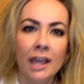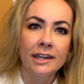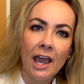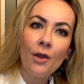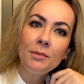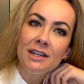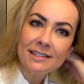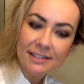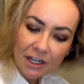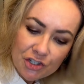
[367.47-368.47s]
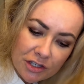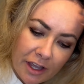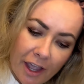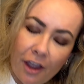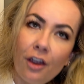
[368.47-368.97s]
Now I'm gonna section the
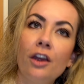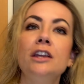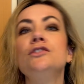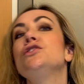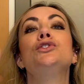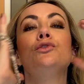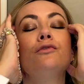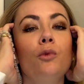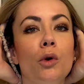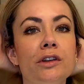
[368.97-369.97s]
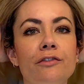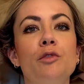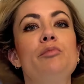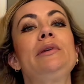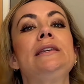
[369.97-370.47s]
hair into 4
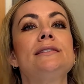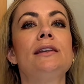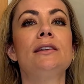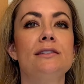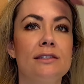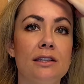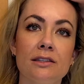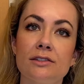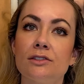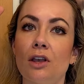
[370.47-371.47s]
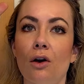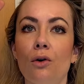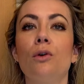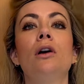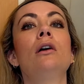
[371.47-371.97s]
different pieces.
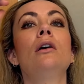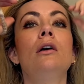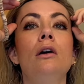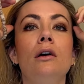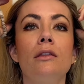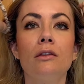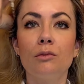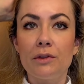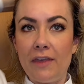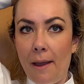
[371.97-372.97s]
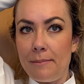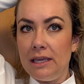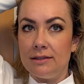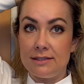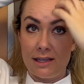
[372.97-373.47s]
So what that
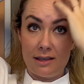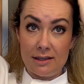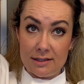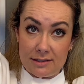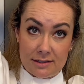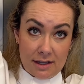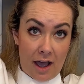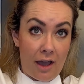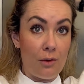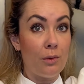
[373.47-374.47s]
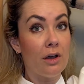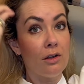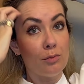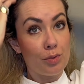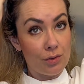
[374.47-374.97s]
means is I
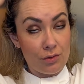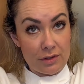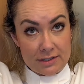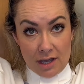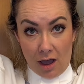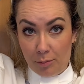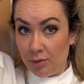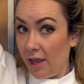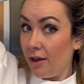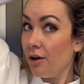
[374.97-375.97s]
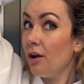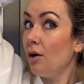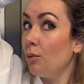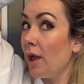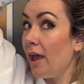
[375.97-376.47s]
will pull the top layer
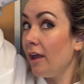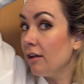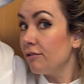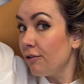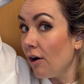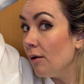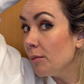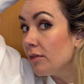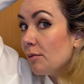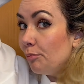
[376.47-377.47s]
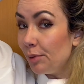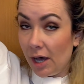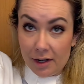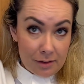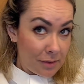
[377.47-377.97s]
away from the
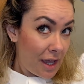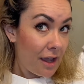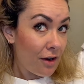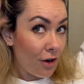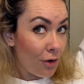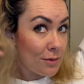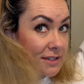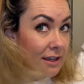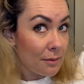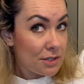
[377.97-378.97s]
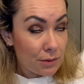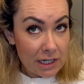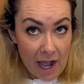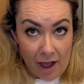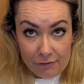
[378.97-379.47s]
bottom layer, almost like I'm doing a
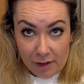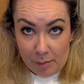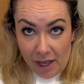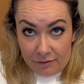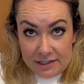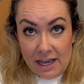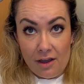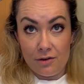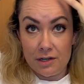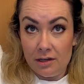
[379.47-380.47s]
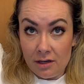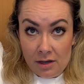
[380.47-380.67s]
half up, half down.